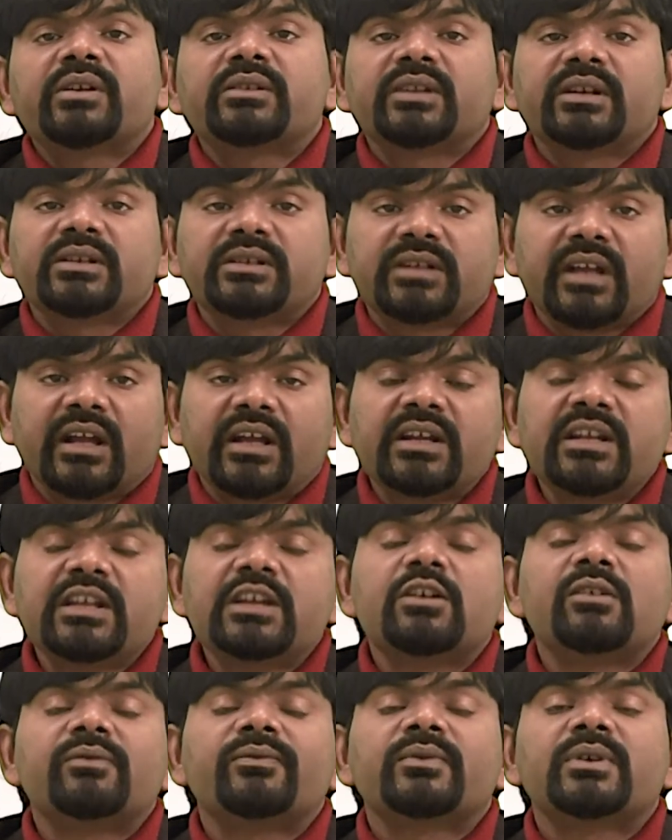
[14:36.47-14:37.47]
the
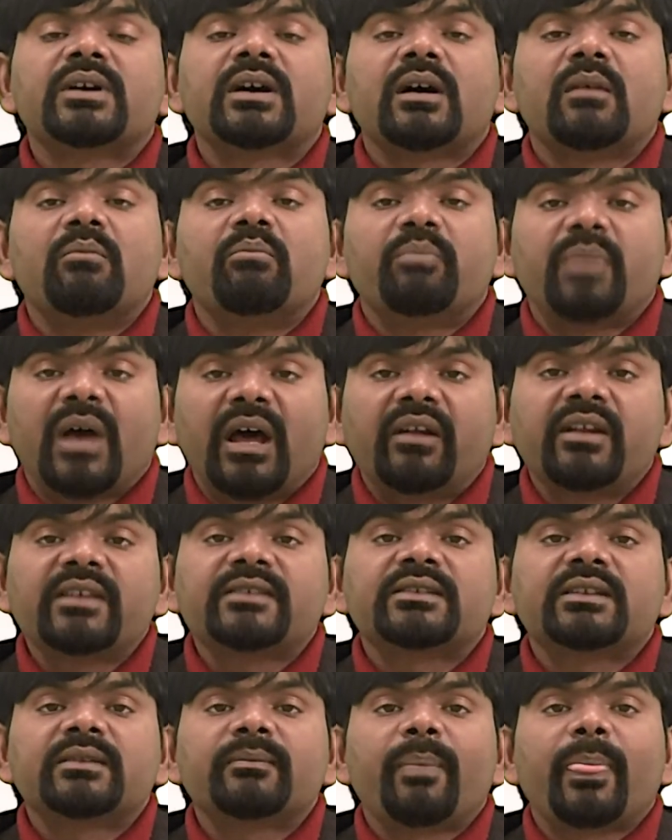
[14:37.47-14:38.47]
technique of
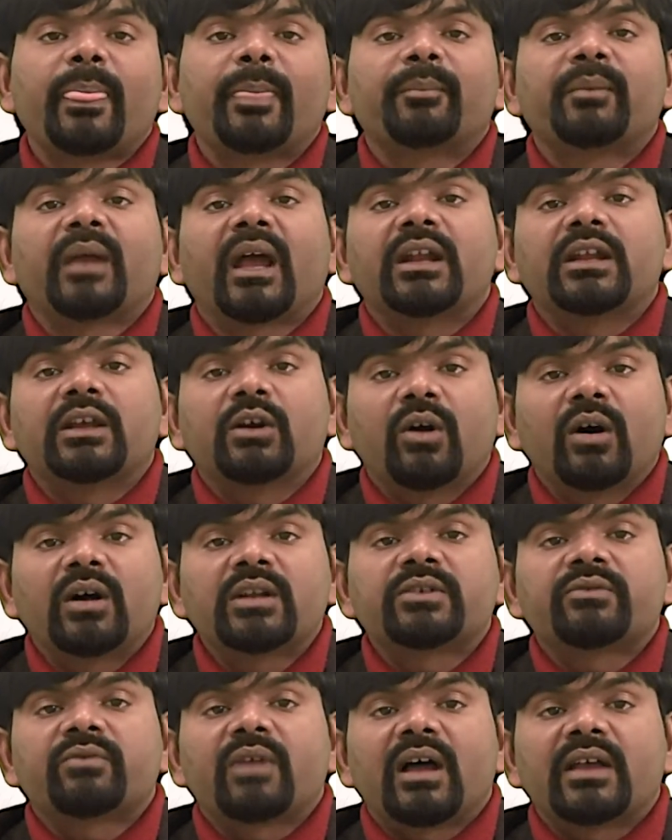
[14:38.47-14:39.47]
comparison and
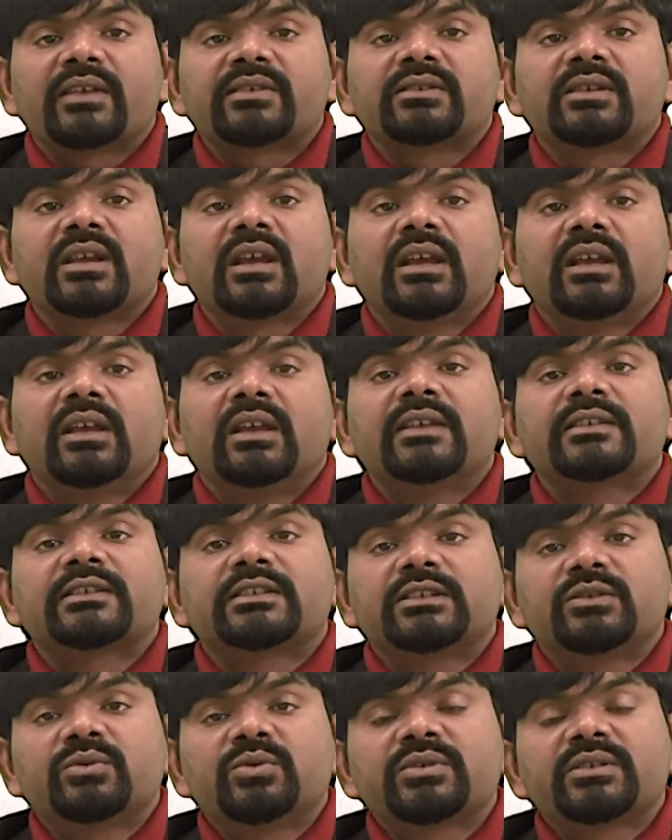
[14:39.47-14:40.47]
contrast
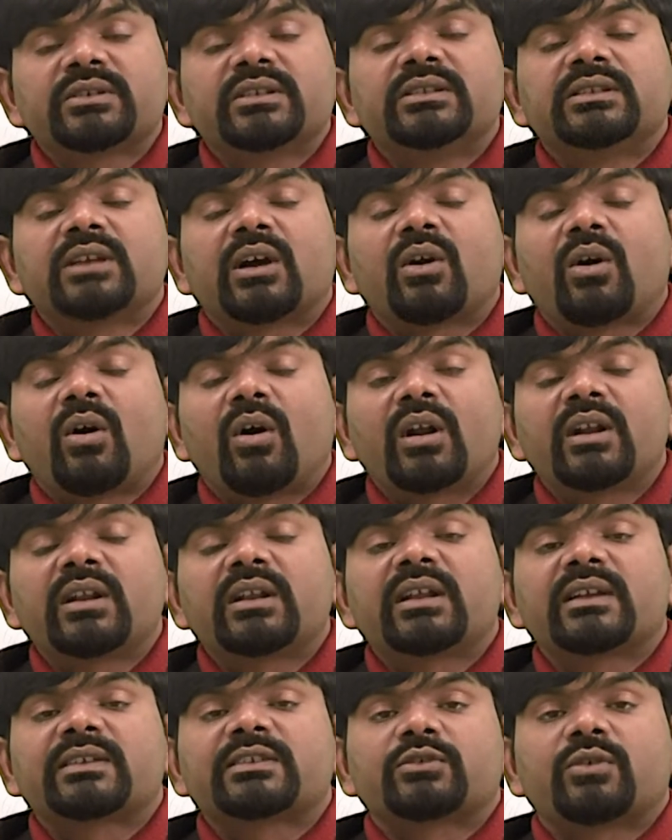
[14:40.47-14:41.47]
is used in the
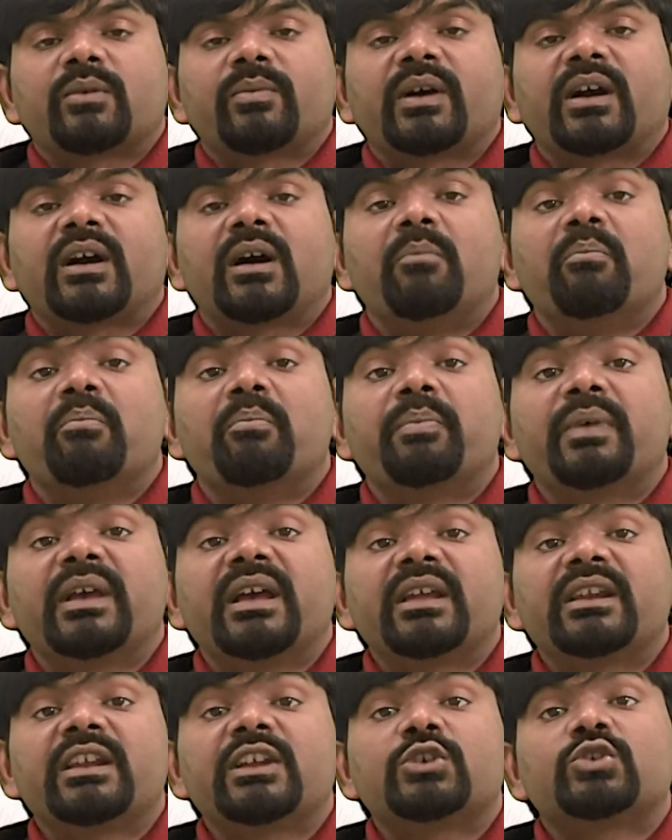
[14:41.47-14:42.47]
context of
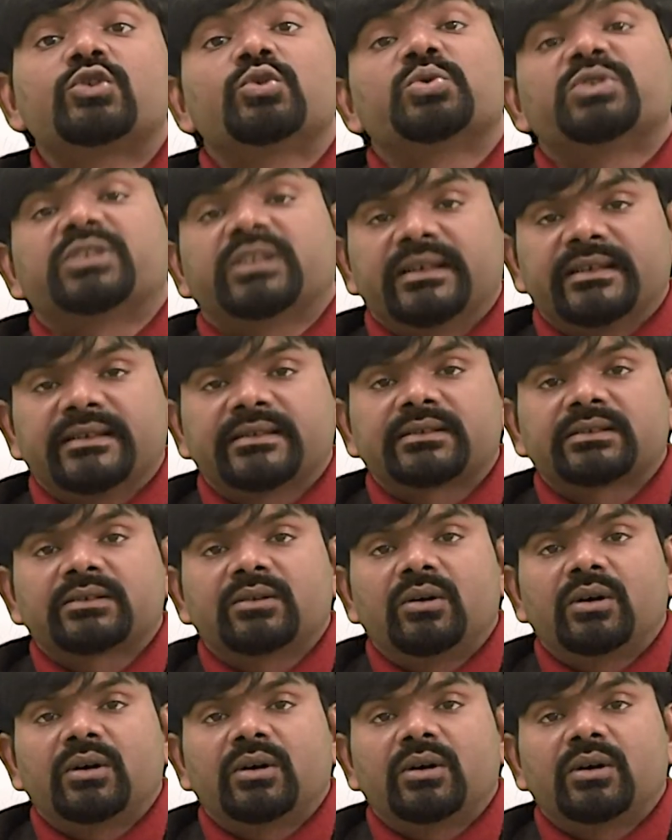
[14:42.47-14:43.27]
comparing two things.